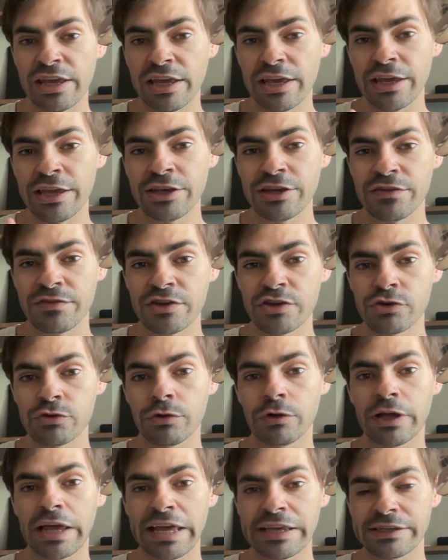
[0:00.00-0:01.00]

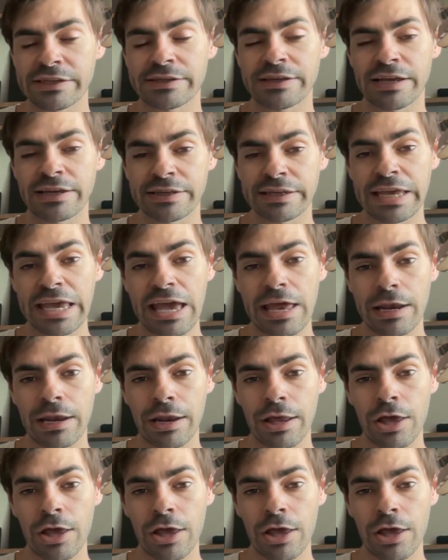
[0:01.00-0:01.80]
individual exercise again.